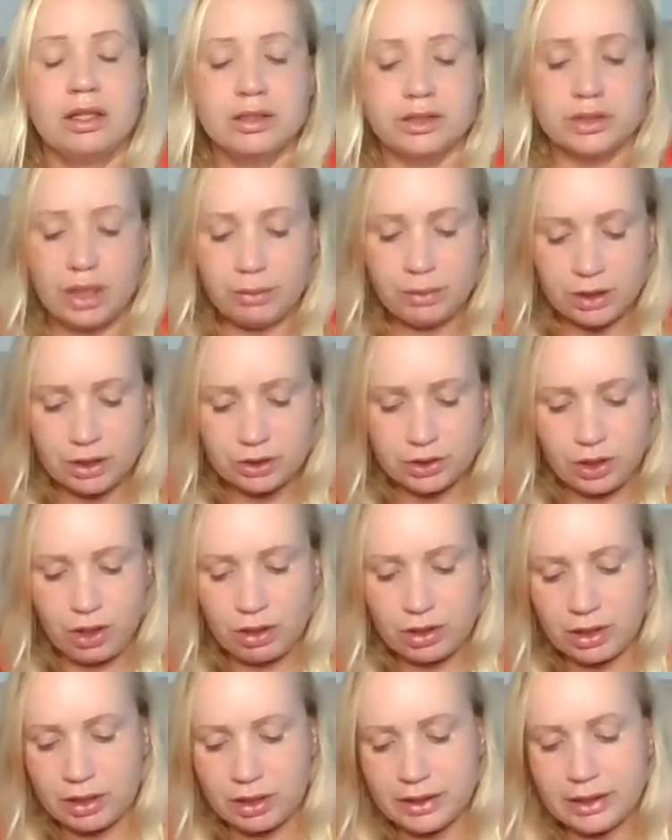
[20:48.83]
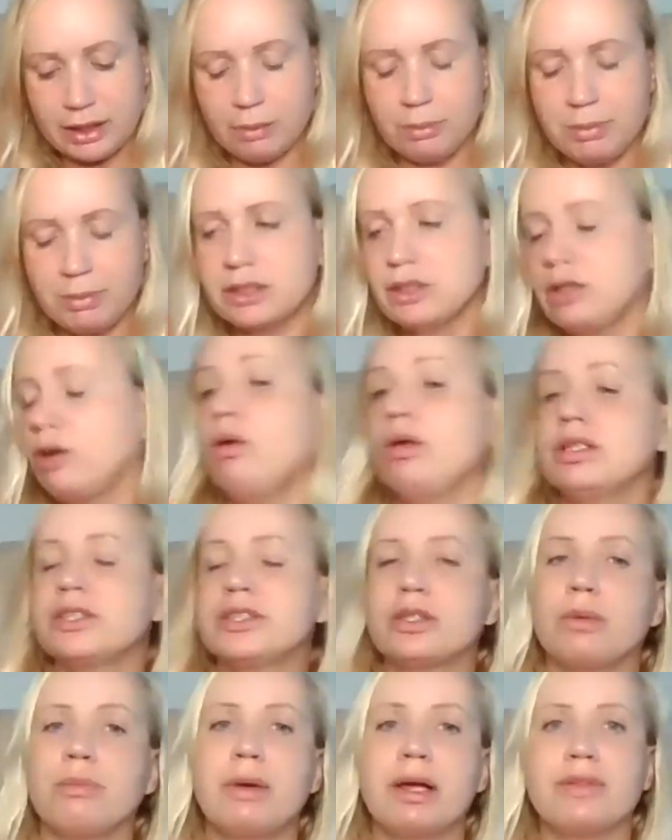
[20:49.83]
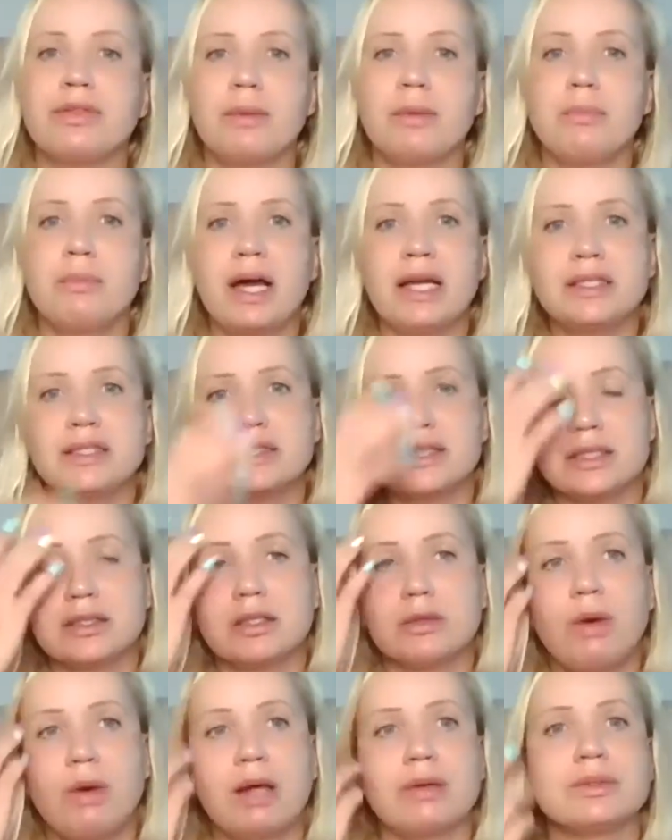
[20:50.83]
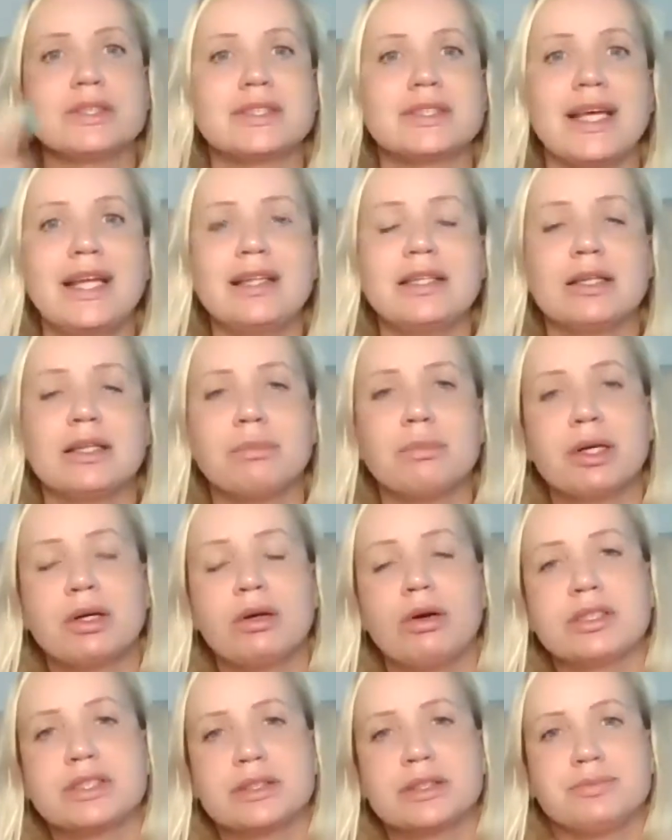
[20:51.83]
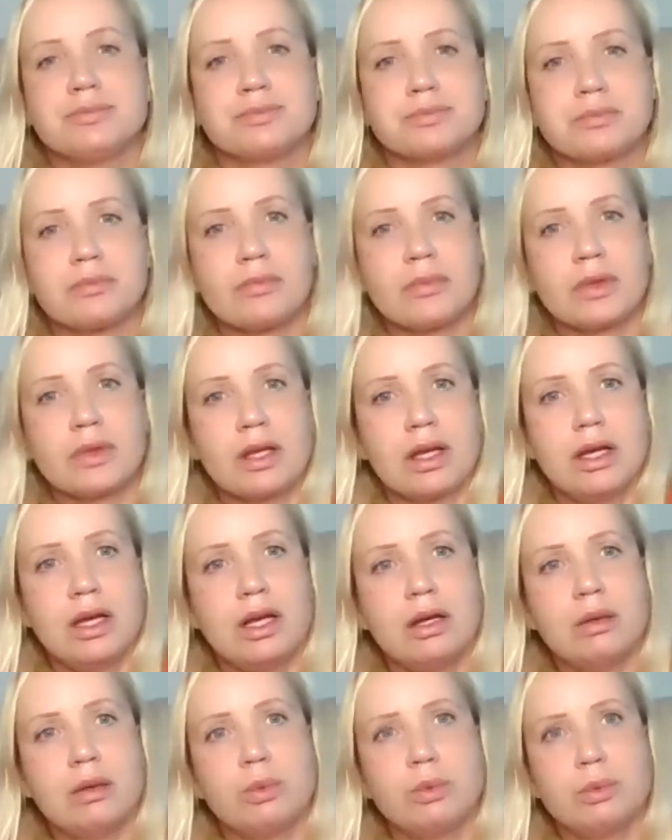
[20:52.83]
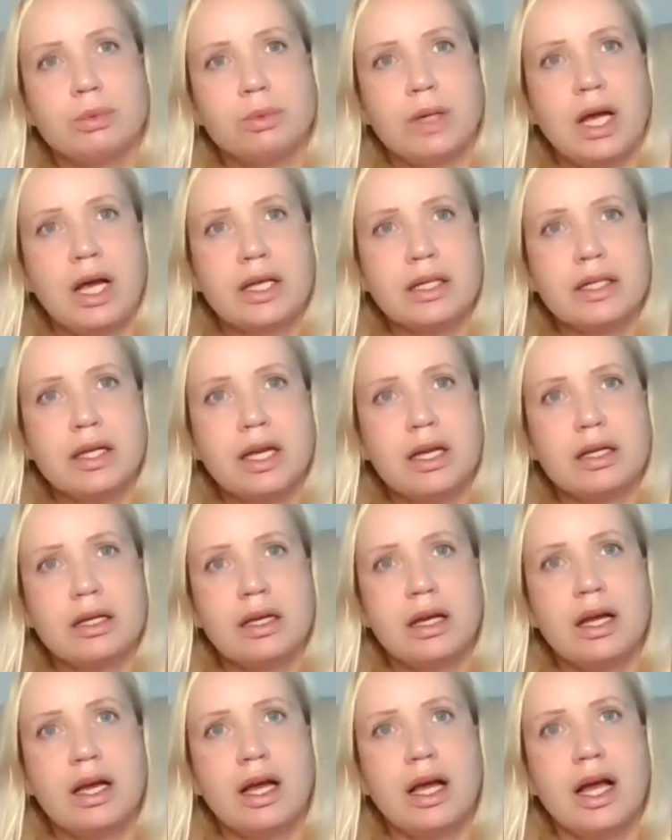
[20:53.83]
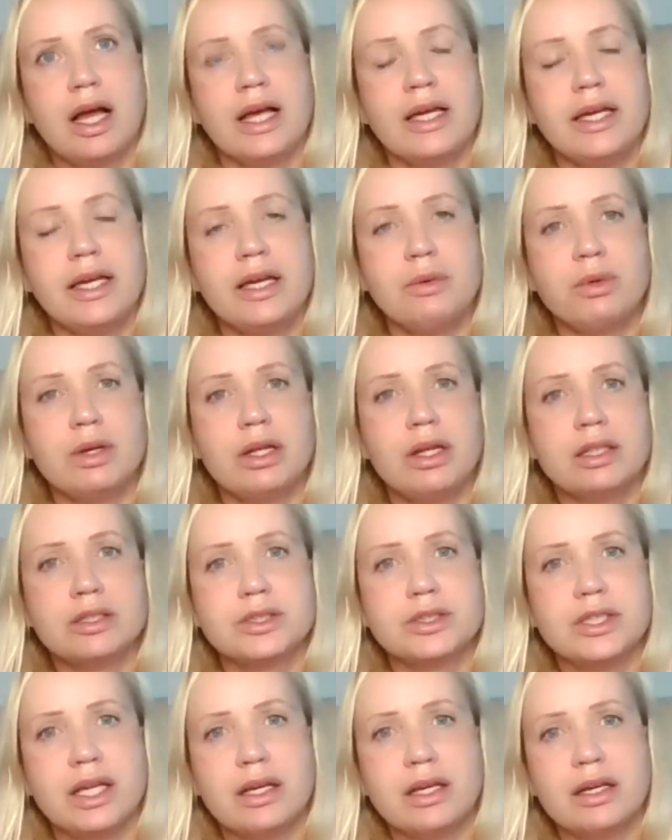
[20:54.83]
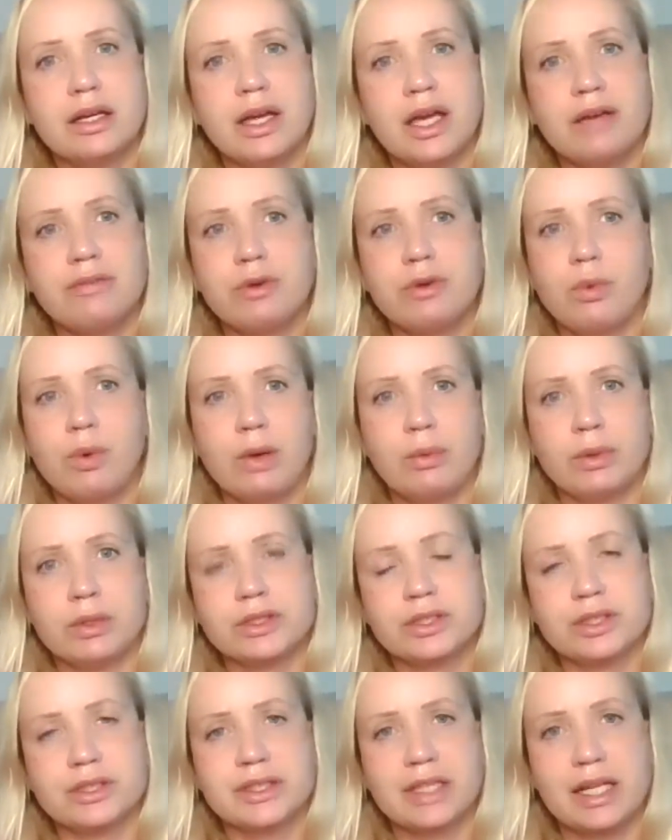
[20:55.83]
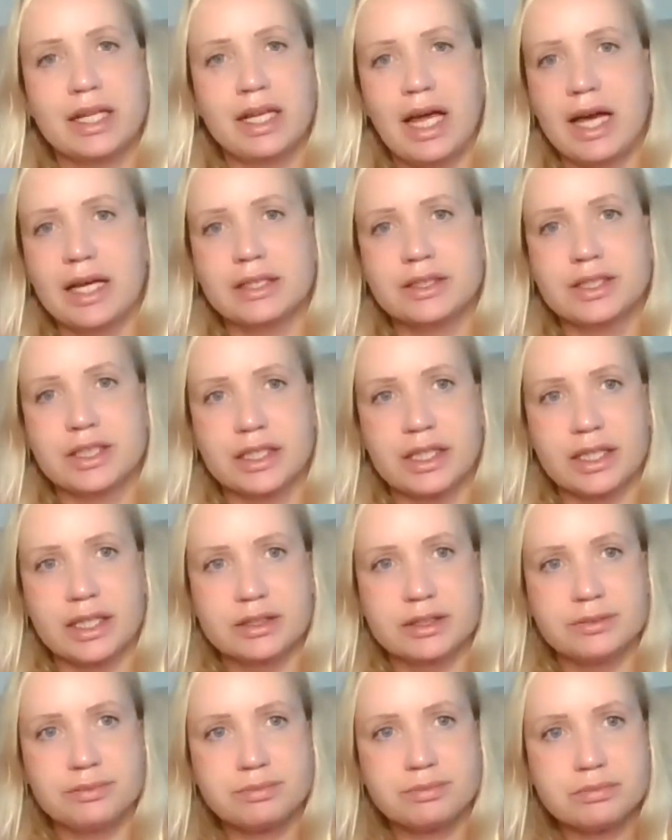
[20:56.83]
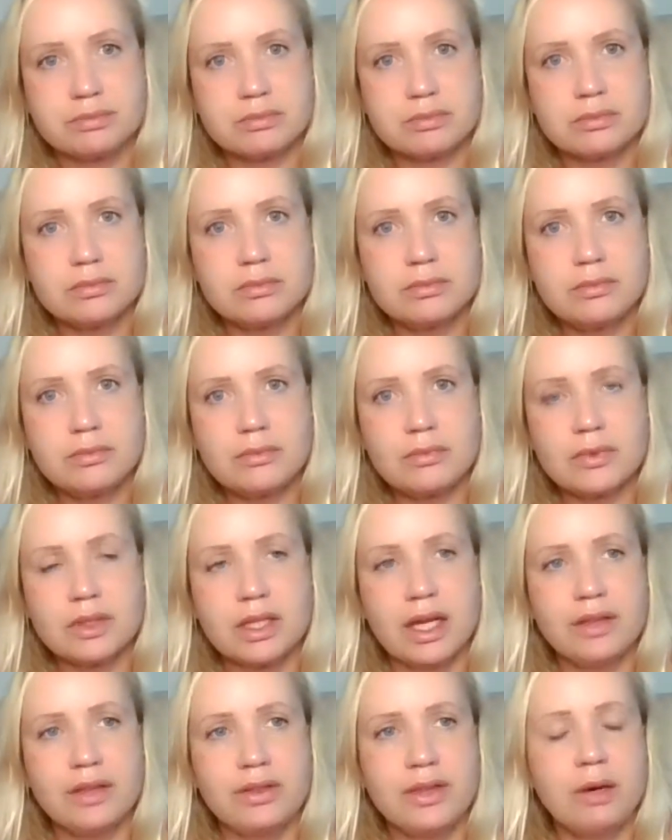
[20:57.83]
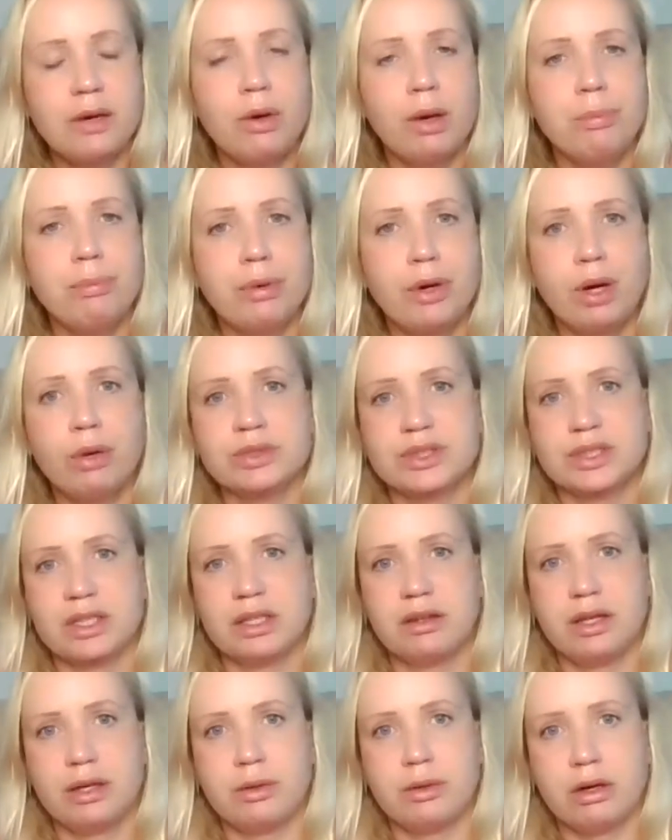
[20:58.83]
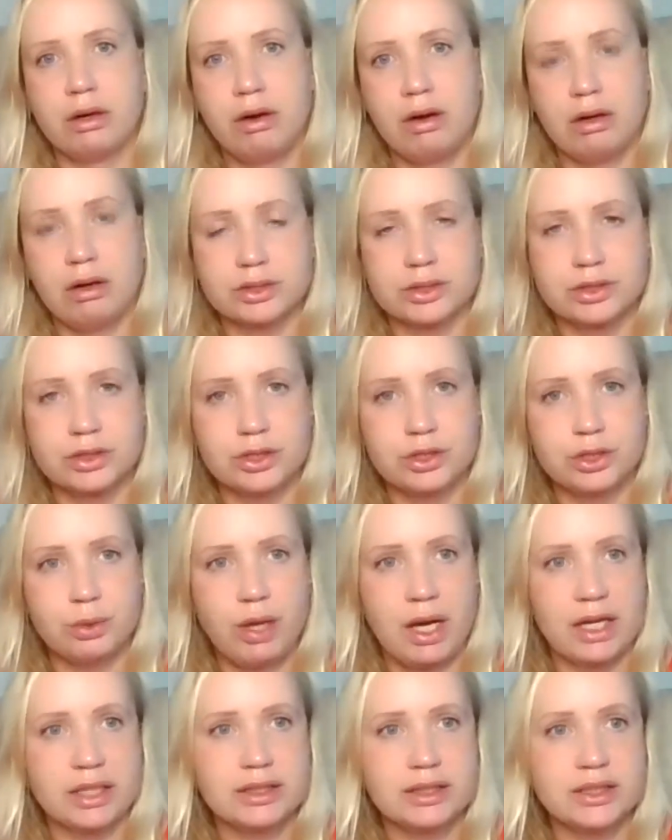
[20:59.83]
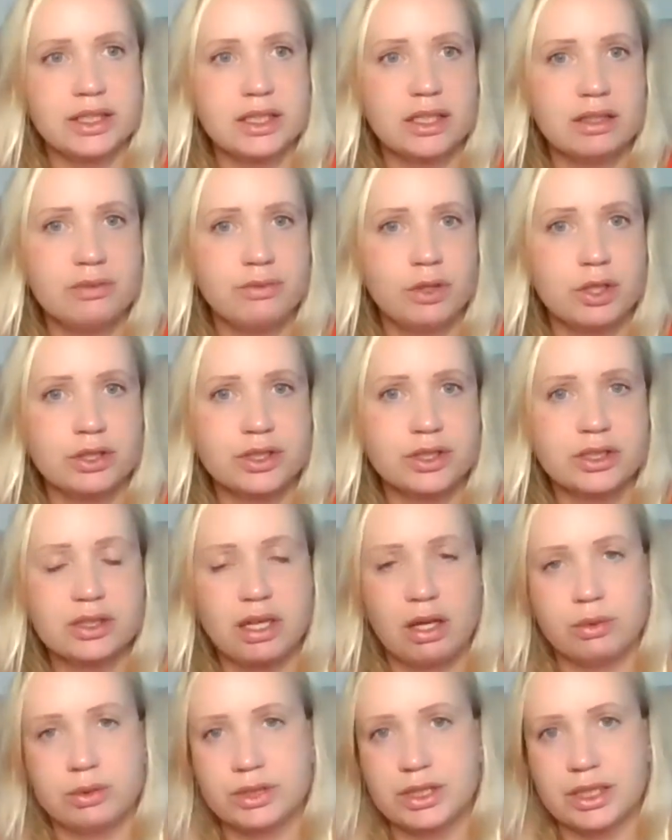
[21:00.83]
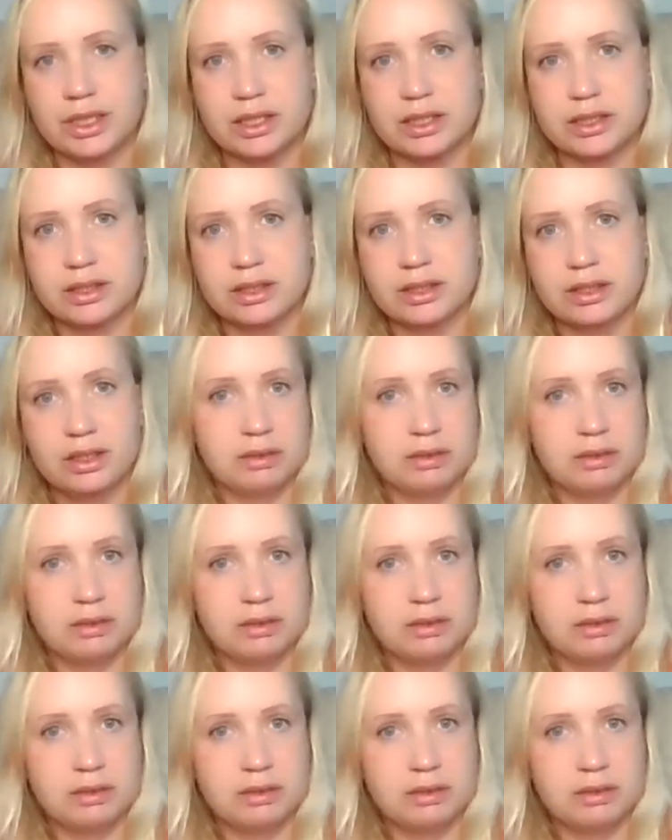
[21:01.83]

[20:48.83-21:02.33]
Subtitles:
So I'm going to talk a little bit also about the mindset around selling, because I hear a lot, everyone wants to sell high ticket. And there are pros and there are cons to do high ticket versus low ticket.